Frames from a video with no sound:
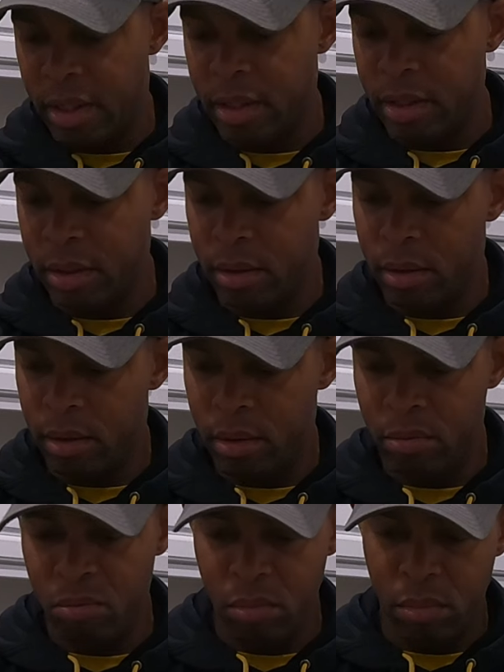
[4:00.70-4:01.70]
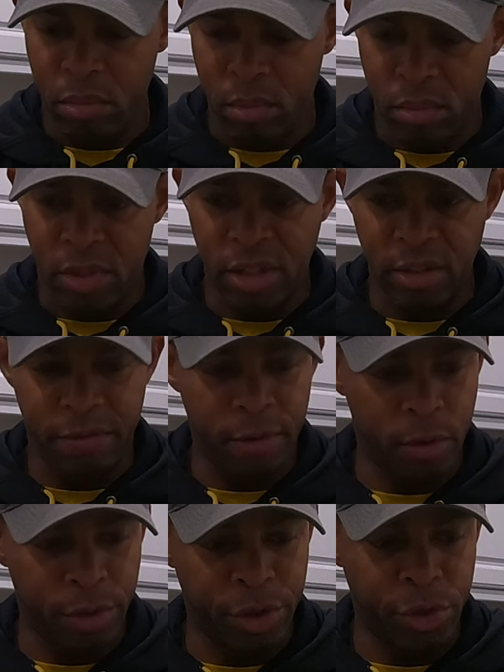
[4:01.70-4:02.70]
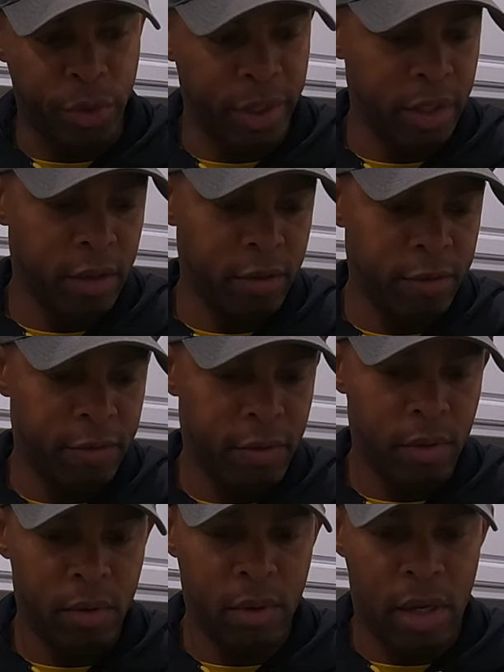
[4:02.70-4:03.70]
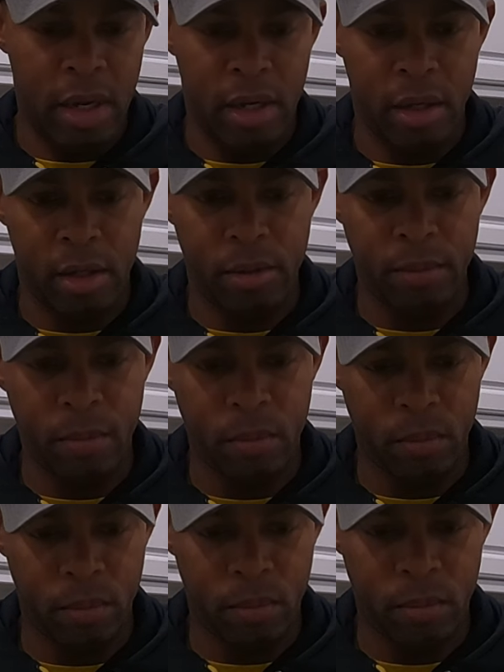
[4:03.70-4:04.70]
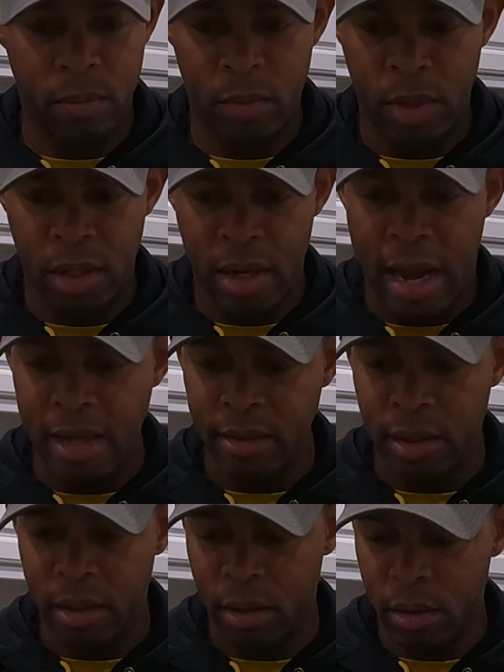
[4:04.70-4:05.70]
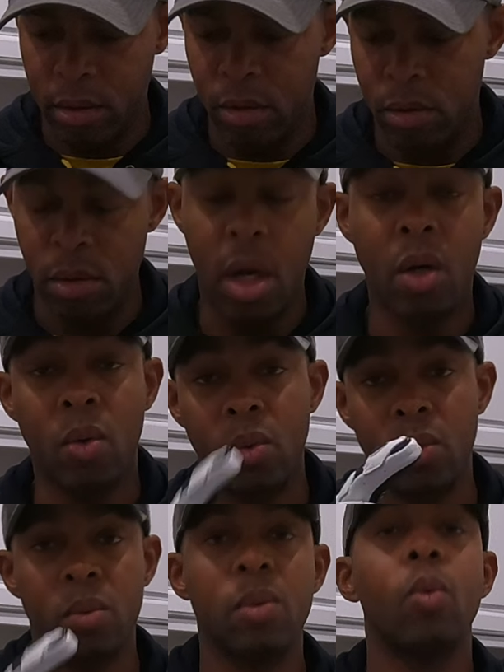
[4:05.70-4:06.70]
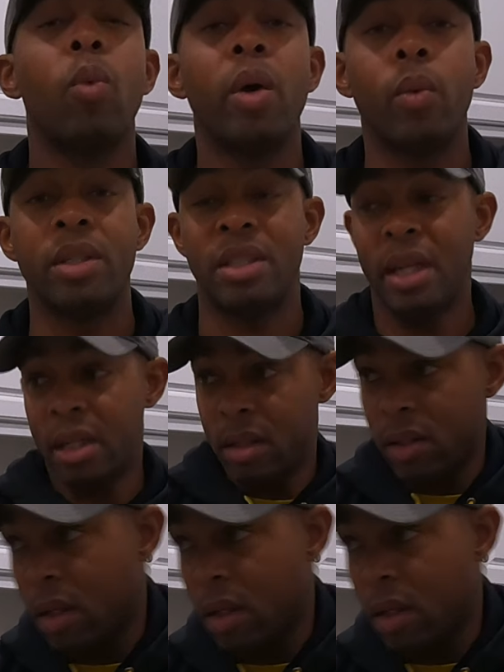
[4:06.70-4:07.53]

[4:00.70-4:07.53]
in it, doesn't feel restrictive. I think, oh, wait 1 second.